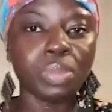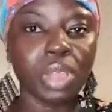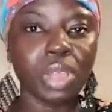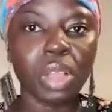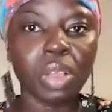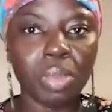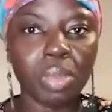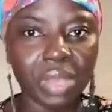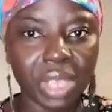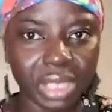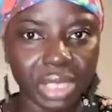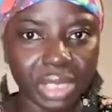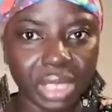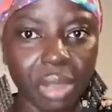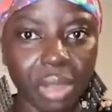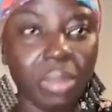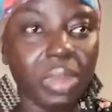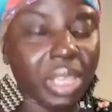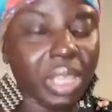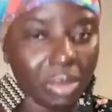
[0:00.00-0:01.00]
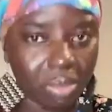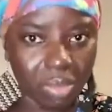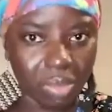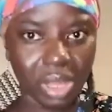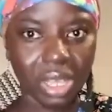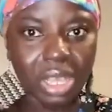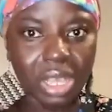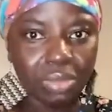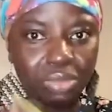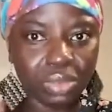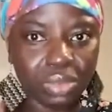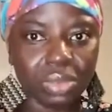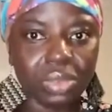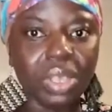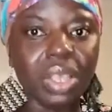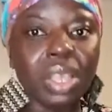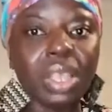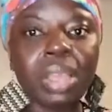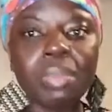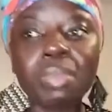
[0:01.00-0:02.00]
me bi anka mo ye welcome to
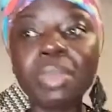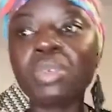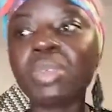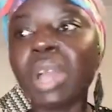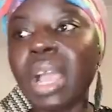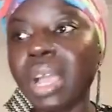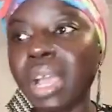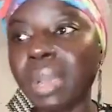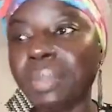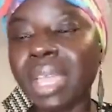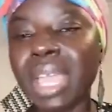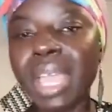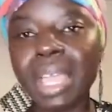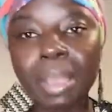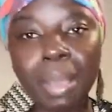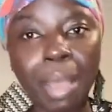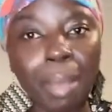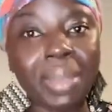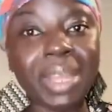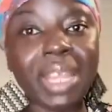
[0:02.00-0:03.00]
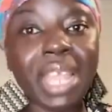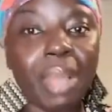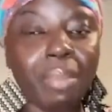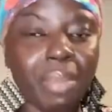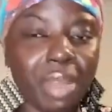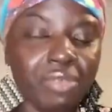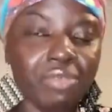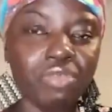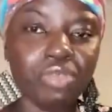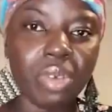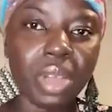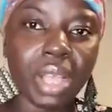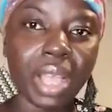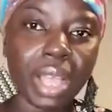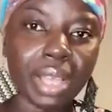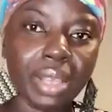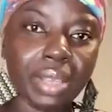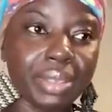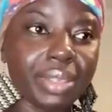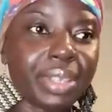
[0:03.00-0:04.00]
me kura anka me de amanfo
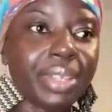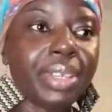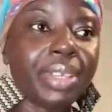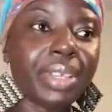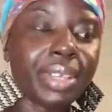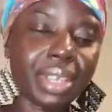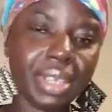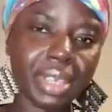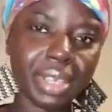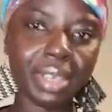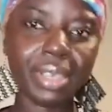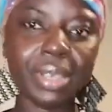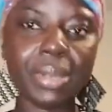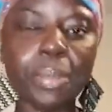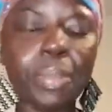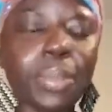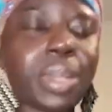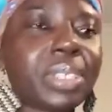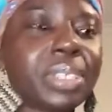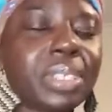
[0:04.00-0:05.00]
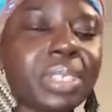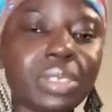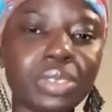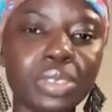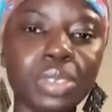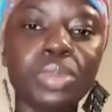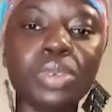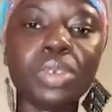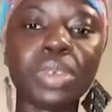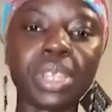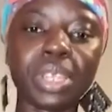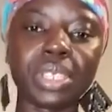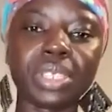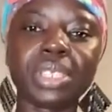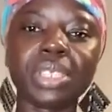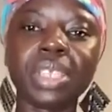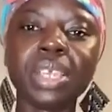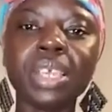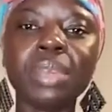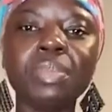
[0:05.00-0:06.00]
ka but to be
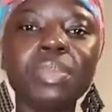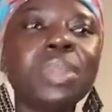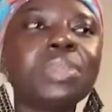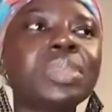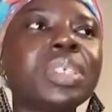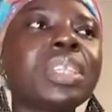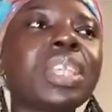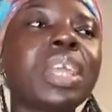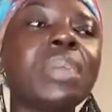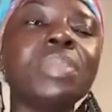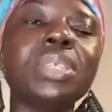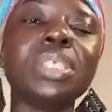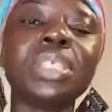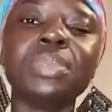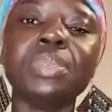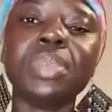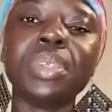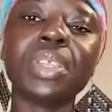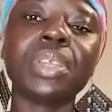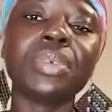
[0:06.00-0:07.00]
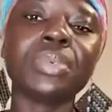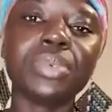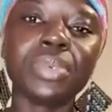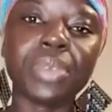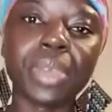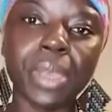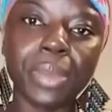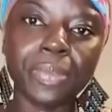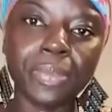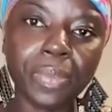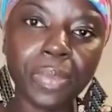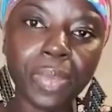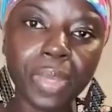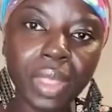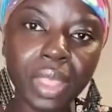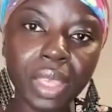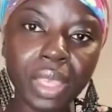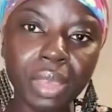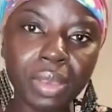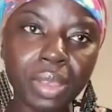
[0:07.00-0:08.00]
honest minim se nya minti me nya nwu ye
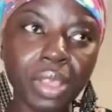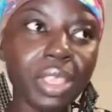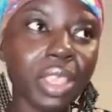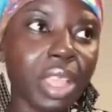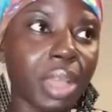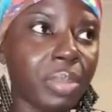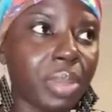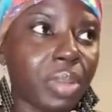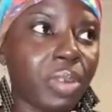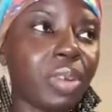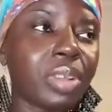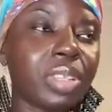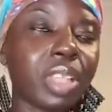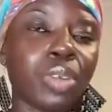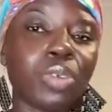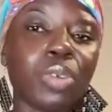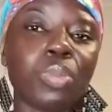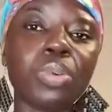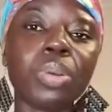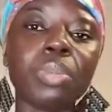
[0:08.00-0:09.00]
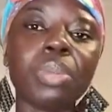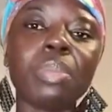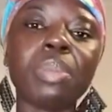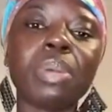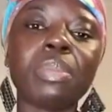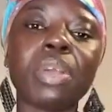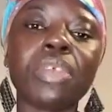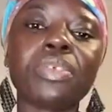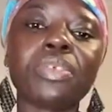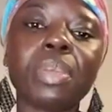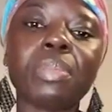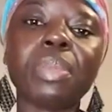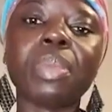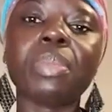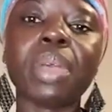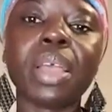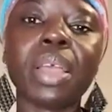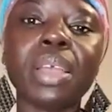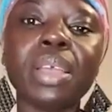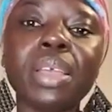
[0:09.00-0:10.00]
nya me nyankopon be ma ma hwe me
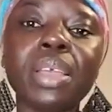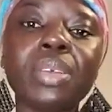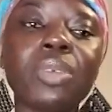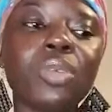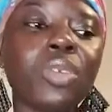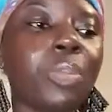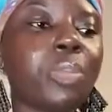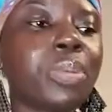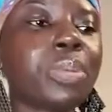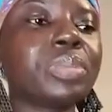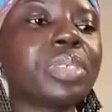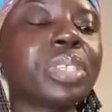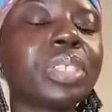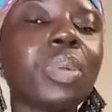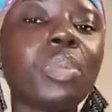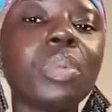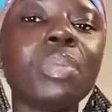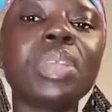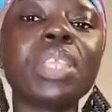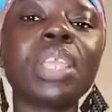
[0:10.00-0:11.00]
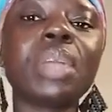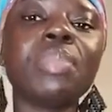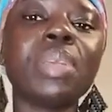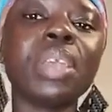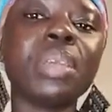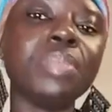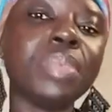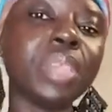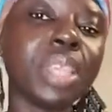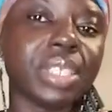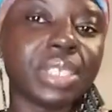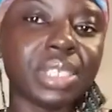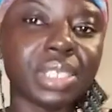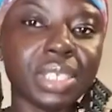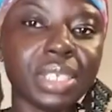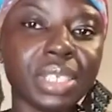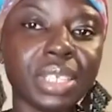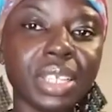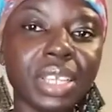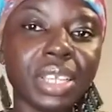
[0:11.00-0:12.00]
ma kopem se mo benya ba bi
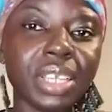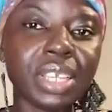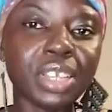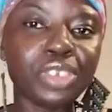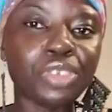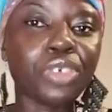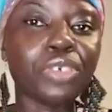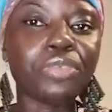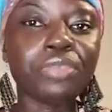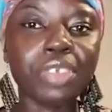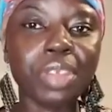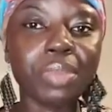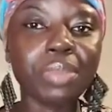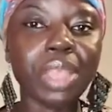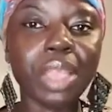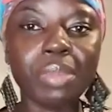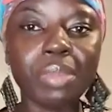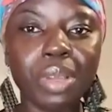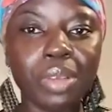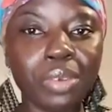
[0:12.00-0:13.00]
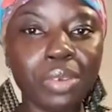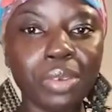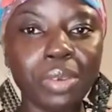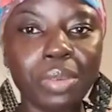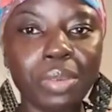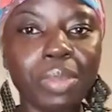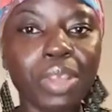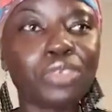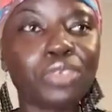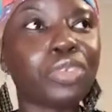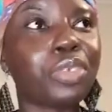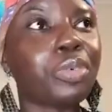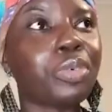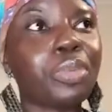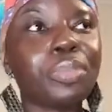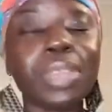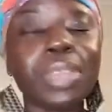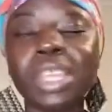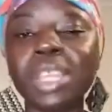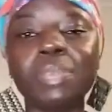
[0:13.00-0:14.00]
asi na ofre me amako but
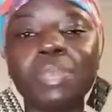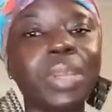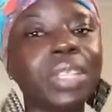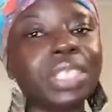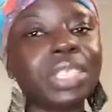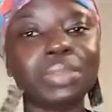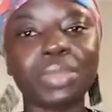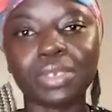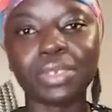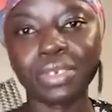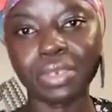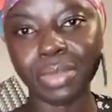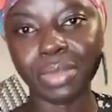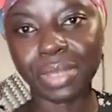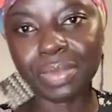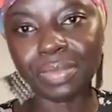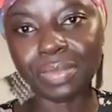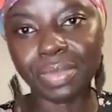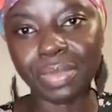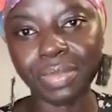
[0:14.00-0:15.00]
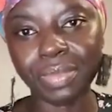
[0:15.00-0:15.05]
enipa ntimi nkome